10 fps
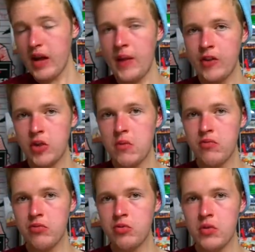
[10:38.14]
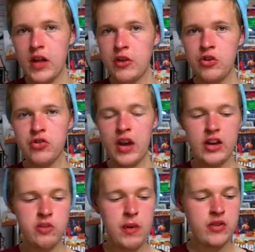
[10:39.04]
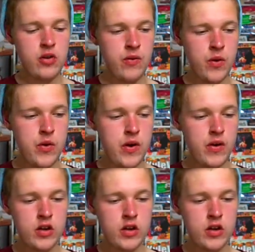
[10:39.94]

And that's coming from someone that doesn't like spicy food.